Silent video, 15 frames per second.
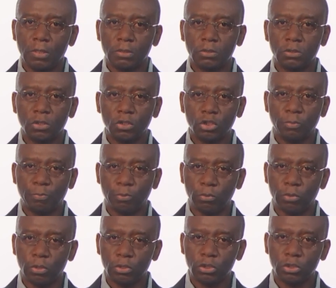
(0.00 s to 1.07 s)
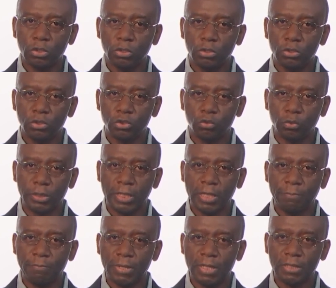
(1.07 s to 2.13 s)
Such production should
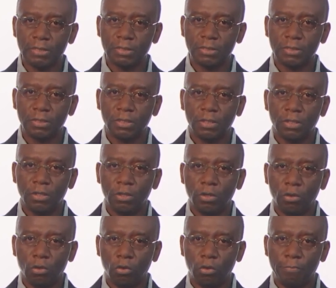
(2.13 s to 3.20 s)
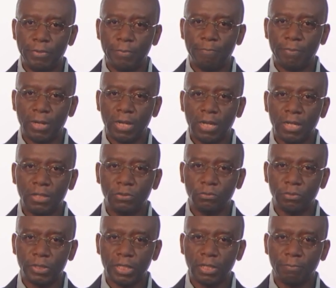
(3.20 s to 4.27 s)
take place or be planned
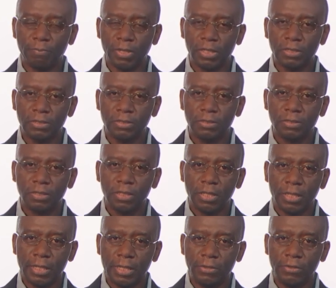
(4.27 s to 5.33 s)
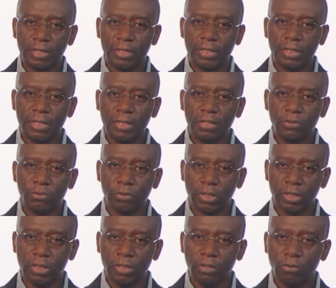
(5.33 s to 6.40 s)
to take place in the
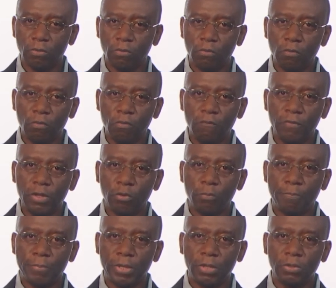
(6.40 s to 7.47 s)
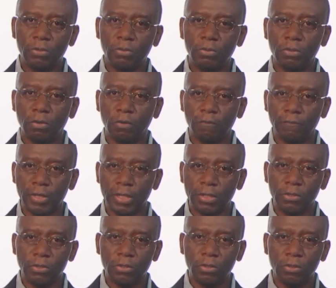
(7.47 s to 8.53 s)
territory over a period of a
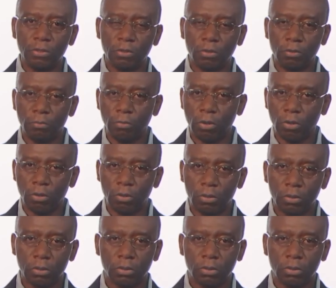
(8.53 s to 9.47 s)
year or more.